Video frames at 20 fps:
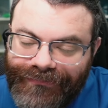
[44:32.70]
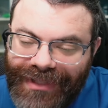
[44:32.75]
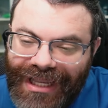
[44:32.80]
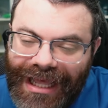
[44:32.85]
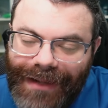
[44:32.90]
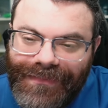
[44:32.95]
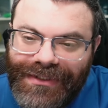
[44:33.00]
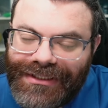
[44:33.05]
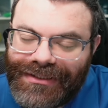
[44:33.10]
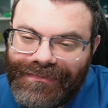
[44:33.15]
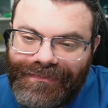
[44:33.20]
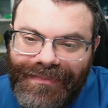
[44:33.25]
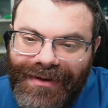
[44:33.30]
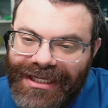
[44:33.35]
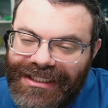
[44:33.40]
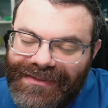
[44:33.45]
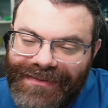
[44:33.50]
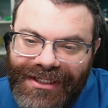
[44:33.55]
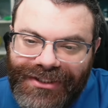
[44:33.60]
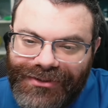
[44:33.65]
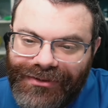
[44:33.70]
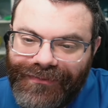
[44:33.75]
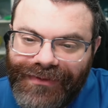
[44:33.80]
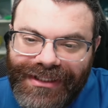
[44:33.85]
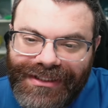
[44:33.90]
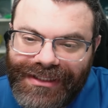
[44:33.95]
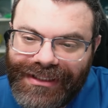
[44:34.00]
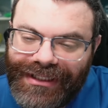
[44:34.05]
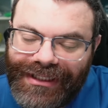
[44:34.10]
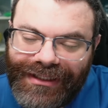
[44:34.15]
I'm just my spatial
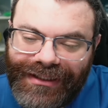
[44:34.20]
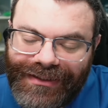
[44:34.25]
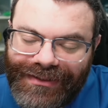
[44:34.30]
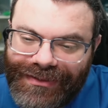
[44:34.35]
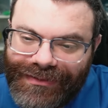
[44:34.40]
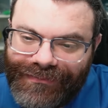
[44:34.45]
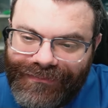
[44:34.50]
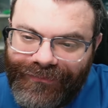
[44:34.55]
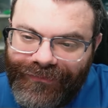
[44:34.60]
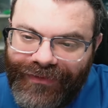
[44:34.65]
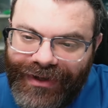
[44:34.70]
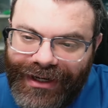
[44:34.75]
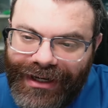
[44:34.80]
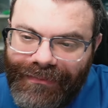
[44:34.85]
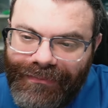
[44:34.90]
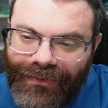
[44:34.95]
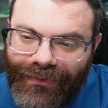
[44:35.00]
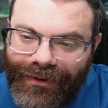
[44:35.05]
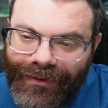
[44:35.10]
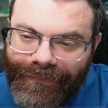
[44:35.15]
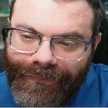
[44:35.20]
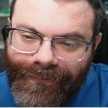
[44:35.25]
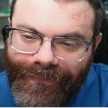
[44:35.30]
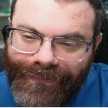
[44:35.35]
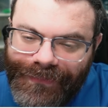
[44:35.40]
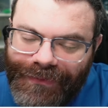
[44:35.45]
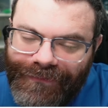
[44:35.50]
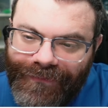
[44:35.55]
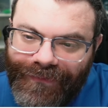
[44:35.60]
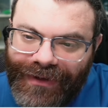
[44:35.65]
reasoning is very poor,
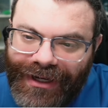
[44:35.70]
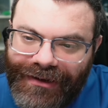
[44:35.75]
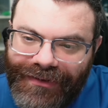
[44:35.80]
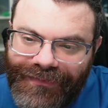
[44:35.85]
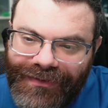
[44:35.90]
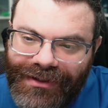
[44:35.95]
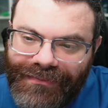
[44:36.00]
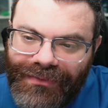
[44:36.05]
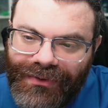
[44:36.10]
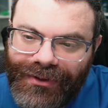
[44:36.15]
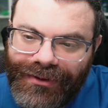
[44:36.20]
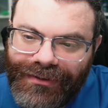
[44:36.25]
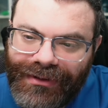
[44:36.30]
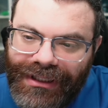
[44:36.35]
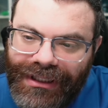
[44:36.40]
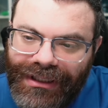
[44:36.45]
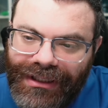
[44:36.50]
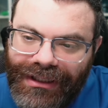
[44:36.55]
very very poor.